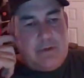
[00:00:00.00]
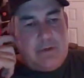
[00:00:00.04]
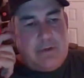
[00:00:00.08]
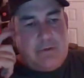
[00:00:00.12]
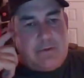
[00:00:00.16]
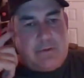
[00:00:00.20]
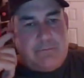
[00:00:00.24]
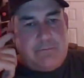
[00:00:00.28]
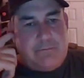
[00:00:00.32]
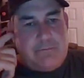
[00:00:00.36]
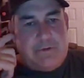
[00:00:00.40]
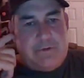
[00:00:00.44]

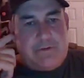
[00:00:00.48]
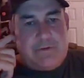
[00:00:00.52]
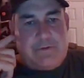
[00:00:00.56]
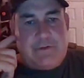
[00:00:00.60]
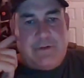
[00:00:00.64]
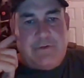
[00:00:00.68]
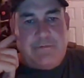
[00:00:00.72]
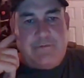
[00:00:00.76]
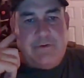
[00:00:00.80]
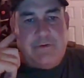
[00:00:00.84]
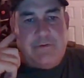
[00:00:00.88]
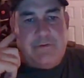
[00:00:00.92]
Doing some fun
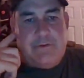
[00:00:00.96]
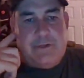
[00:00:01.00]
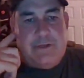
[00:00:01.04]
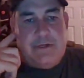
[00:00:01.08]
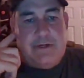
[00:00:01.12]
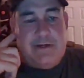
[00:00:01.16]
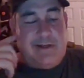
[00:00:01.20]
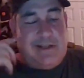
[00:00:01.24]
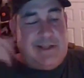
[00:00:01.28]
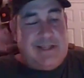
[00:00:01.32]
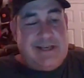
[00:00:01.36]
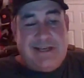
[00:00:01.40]
stuff over
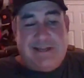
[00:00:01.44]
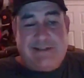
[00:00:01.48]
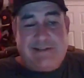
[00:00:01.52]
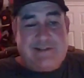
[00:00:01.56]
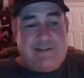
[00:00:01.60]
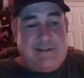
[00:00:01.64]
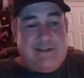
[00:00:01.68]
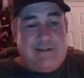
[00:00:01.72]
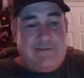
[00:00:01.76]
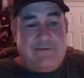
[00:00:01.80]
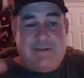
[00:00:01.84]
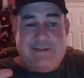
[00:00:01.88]
there, and a lot of
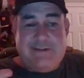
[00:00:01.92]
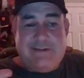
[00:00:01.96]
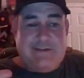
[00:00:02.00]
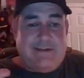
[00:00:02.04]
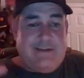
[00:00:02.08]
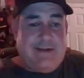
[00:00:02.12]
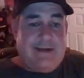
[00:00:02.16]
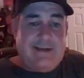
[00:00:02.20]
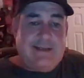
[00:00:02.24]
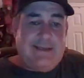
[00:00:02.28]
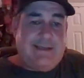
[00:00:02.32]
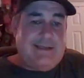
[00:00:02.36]
stuff does
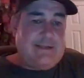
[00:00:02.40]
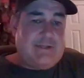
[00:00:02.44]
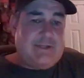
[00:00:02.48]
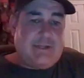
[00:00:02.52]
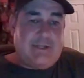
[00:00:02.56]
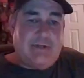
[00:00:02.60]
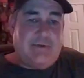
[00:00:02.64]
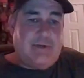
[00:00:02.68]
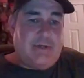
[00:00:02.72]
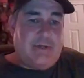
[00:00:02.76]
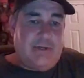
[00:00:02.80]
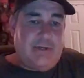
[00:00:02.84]
not get
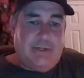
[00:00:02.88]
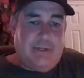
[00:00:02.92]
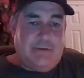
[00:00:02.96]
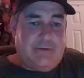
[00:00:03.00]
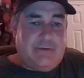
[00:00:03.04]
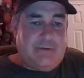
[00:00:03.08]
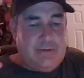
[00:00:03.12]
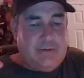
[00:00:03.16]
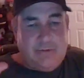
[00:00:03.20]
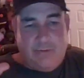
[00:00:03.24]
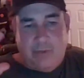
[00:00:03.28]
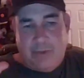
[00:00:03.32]
shown on
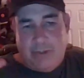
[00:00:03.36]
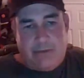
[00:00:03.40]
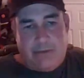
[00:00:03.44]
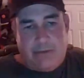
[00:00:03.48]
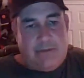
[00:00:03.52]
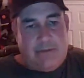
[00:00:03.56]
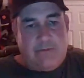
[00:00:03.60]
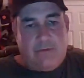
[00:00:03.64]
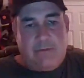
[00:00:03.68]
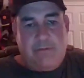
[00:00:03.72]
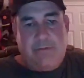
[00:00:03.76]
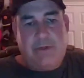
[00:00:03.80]
YouTube. We don't
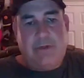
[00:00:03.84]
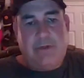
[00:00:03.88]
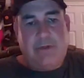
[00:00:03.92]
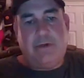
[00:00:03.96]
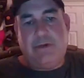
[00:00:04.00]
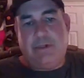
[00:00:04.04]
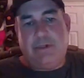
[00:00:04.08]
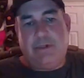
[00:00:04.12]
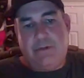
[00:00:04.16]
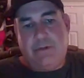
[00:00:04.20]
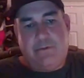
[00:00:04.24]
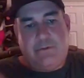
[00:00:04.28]
even put it
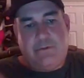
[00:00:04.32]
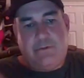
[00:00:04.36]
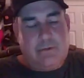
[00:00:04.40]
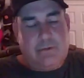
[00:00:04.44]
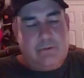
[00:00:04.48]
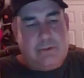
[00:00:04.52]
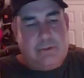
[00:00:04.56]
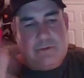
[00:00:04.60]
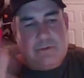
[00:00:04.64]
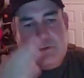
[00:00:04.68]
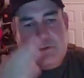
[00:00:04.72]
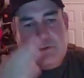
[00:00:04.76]
on YouTube.
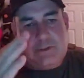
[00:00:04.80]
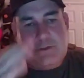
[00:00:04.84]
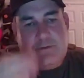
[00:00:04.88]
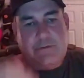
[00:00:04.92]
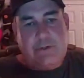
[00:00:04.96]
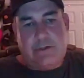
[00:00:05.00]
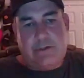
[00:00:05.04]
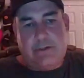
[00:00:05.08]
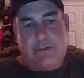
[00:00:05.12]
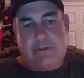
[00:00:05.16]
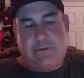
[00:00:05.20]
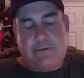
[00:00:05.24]
We just leave
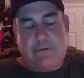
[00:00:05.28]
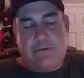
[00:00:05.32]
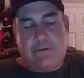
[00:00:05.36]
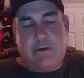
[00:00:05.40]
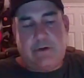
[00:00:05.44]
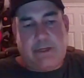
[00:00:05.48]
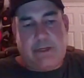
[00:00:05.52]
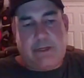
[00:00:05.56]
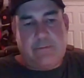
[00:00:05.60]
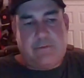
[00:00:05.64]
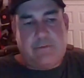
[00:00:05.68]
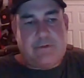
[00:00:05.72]
it on
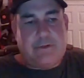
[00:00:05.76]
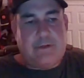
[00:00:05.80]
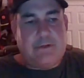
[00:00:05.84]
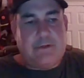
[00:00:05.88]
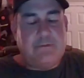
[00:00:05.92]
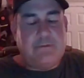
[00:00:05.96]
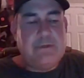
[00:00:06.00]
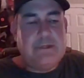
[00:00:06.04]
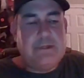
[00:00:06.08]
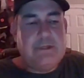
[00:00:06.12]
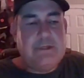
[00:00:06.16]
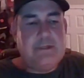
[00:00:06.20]
Instagram.
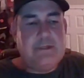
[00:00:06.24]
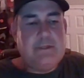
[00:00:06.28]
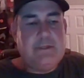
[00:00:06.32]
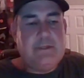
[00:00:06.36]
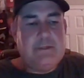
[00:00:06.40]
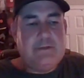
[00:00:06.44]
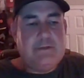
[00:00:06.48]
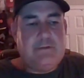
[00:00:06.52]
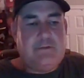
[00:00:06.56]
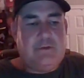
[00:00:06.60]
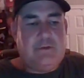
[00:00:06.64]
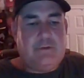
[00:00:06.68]
So
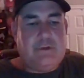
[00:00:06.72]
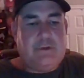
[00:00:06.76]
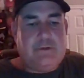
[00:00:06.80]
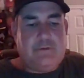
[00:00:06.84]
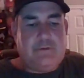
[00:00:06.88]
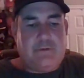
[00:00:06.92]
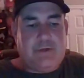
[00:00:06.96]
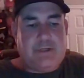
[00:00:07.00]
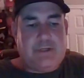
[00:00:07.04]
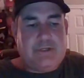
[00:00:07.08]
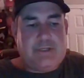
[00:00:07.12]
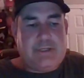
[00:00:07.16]
tune
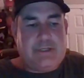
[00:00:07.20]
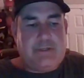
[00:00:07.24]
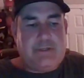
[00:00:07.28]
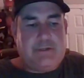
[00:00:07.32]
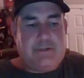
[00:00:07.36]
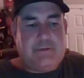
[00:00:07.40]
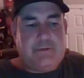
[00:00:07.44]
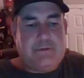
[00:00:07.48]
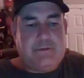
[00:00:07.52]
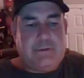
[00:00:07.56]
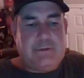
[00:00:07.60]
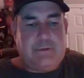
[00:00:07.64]
into our
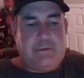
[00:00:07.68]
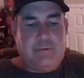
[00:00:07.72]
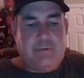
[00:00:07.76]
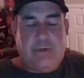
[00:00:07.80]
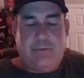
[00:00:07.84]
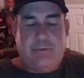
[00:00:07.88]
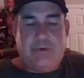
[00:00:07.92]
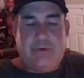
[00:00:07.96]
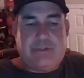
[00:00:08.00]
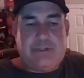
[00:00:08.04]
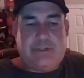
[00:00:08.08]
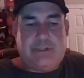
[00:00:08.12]
channels, and
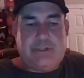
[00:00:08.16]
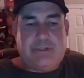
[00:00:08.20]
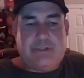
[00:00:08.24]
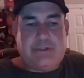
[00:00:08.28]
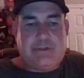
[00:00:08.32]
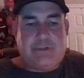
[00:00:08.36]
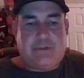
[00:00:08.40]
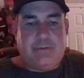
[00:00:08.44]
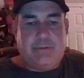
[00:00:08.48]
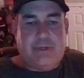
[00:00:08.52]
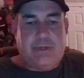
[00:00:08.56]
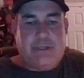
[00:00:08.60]
we appreciate
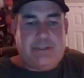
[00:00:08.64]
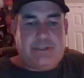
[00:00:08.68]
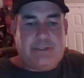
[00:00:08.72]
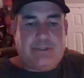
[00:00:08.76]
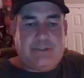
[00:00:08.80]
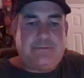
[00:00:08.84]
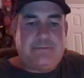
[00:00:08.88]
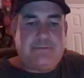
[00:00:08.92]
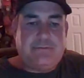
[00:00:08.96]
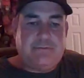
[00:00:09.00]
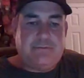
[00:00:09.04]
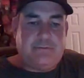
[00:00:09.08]
y'all so
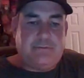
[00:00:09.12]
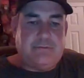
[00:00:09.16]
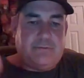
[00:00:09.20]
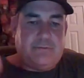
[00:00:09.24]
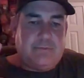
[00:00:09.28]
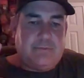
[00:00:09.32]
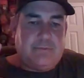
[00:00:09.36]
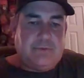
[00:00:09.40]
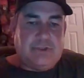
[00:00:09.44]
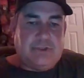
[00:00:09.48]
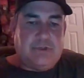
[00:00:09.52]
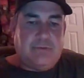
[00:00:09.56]
much.
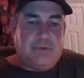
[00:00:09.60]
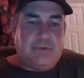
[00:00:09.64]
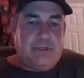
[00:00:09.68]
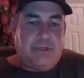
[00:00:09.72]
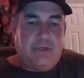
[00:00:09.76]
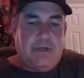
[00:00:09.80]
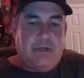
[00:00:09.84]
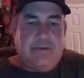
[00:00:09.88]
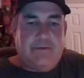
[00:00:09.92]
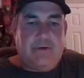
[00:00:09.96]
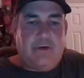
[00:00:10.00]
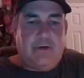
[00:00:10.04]
Gentlemen,
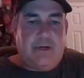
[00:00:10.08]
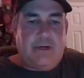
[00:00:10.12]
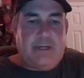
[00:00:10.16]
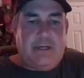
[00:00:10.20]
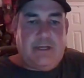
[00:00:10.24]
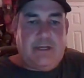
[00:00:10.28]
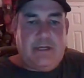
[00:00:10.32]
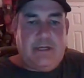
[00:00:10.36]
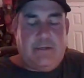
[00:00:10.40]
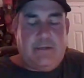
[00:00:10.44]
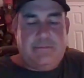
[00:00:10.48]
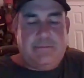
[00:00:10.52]
y'all have a
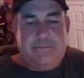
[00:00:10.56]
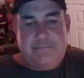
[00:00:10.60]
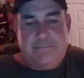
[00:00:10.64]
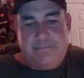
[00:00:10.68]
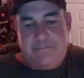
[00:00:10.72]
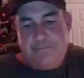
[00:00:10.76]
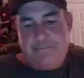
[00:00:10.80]
great night.